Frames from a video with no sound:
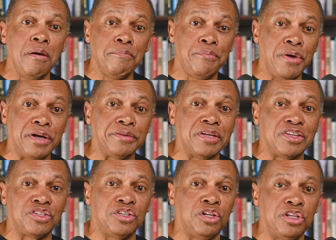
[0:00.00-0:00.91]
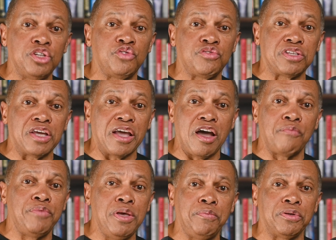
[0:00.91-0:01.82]
But it's still interesting how
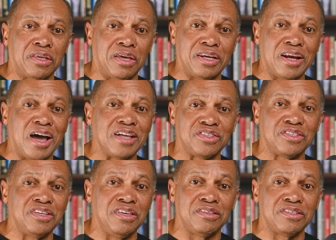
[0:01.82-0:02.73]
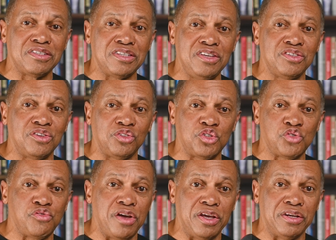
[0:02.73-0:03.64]
people cannot see the seasonal
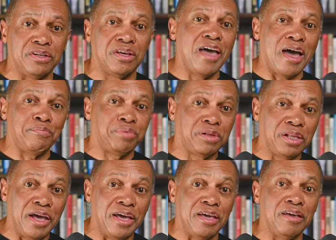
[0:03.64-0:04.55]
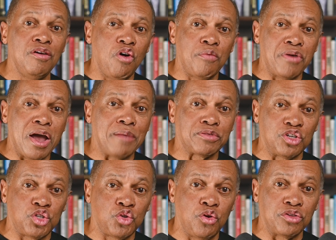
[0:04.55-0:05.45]
trend at play or perhaps
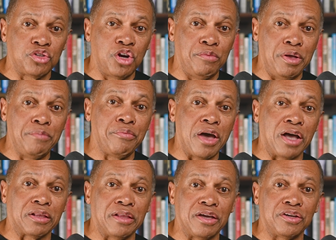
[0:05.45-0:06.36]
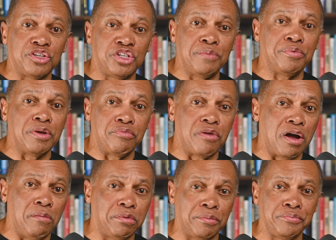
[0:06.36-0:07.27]
a short-term impact like a shipping
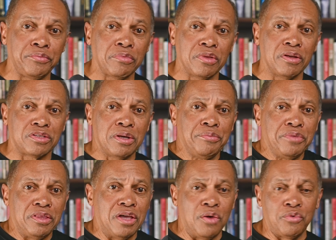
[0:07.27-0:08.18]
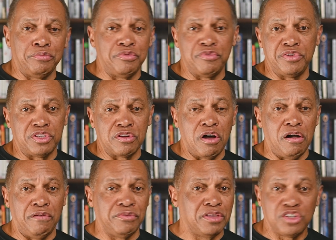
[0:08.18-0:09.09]
problem, something that will be
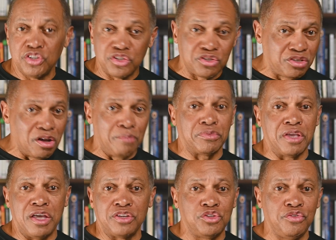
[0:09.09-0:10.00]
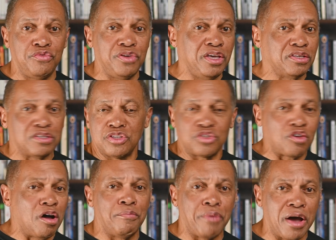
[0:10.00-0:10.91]
resolved. They just dump the SUVs and
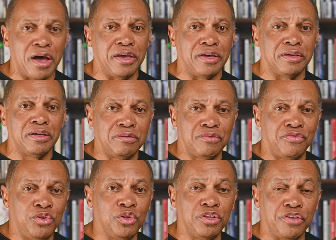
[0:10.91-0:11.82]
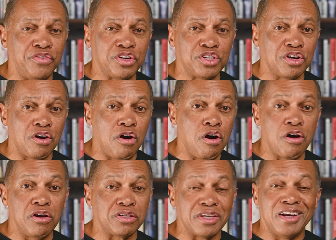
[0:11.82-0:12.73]
start buying fuel-efficient
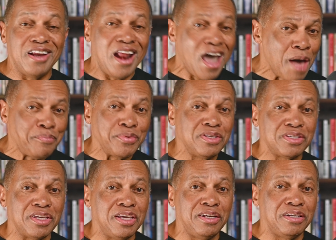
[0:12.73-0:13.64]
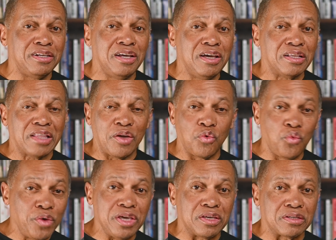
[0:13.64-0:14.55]
cars, and it happens in like
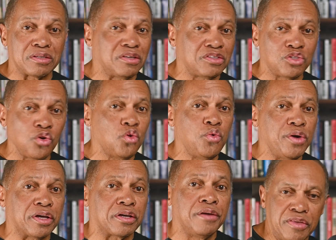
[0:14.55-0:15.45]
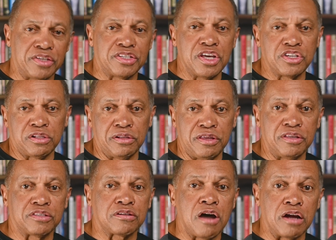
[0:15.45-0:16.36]
weeks. It's so quick. Essentially,
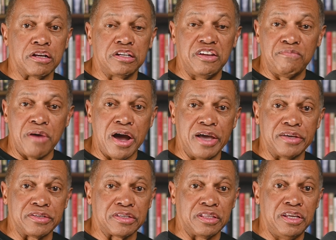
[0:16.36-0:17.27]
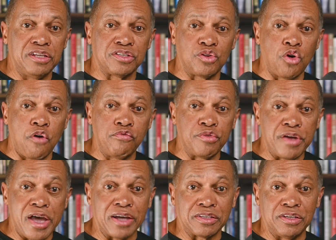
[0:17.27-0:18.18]
this cognitive bias leads to
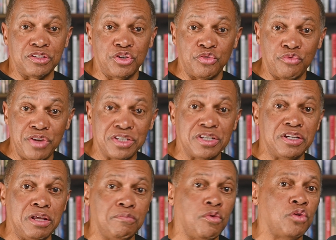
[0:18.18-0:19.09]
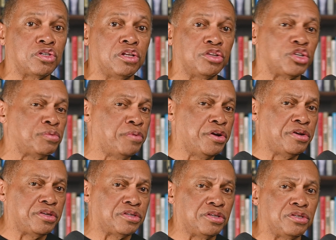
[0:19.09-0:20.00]
overreacting to recent emotional
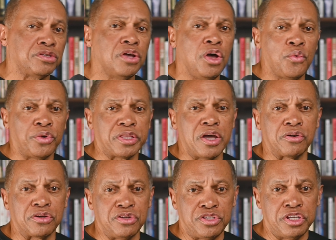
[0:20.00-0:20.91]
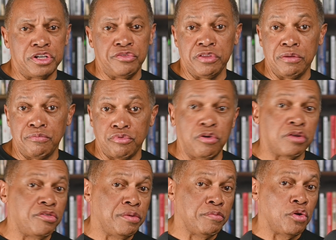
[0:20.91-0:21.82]
experiences without considering the
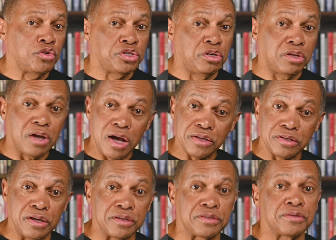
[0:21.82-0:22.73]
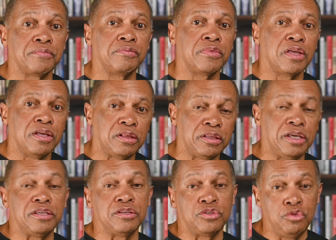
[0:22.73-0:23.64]
broader emotional context,
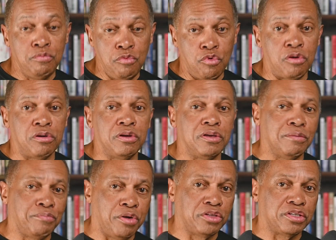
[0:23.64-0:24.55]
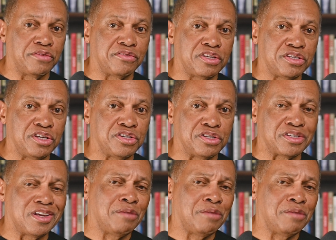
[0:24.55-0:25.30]
leading to more impulsive decisions.